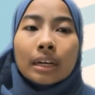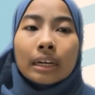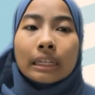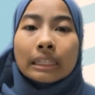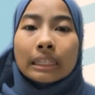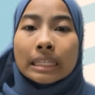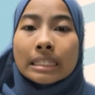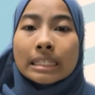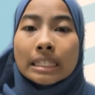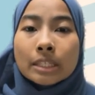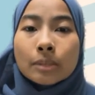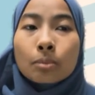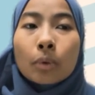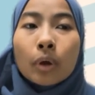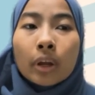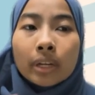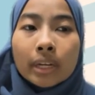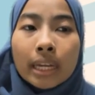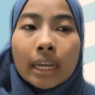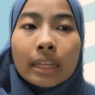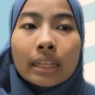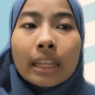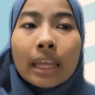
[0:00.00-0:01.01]
This is
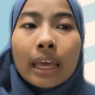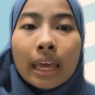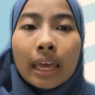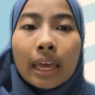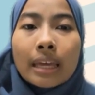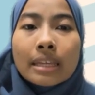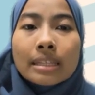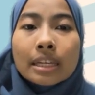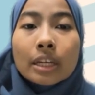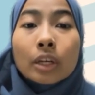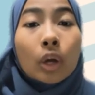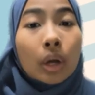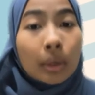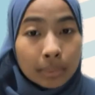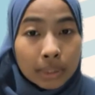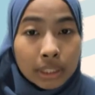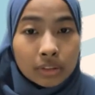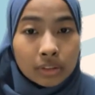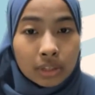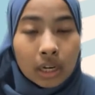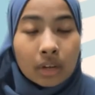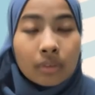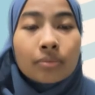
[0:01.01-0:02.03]
modeled as a
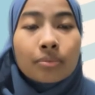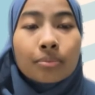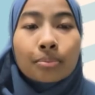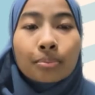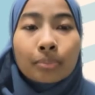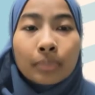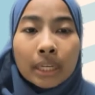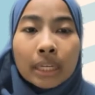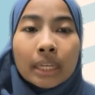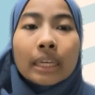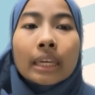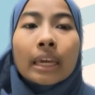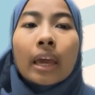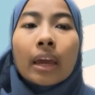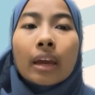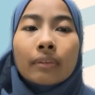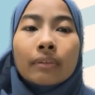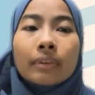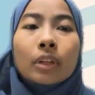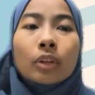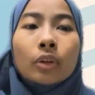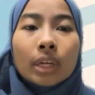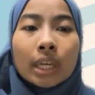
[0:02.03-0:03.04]
complete graph, meaning
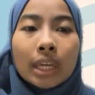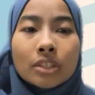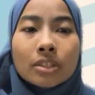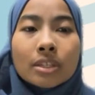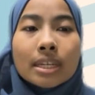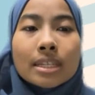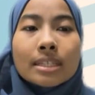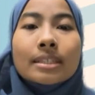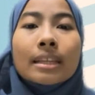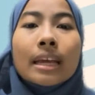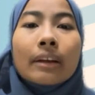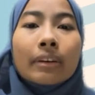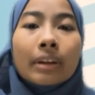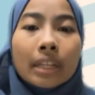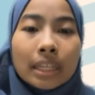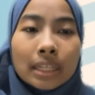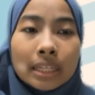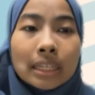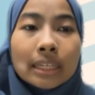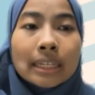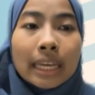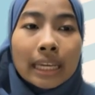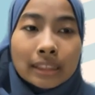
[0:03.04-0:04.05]
every location is
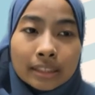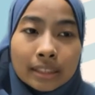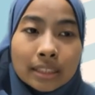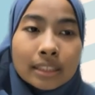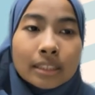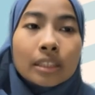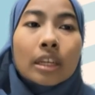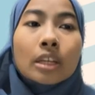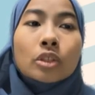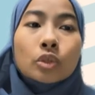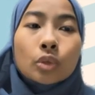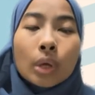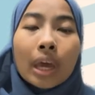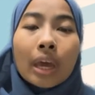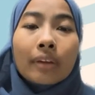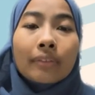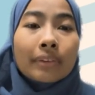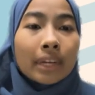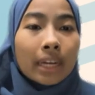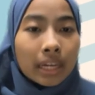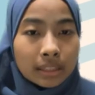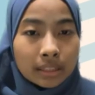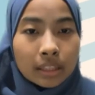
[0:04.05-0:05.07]
directly connected to
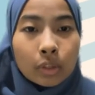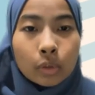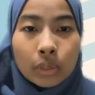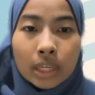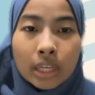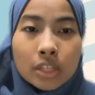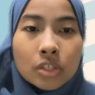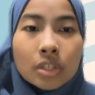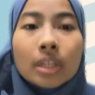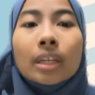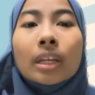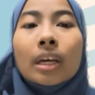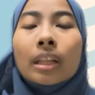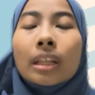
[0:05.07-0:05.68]
every other location,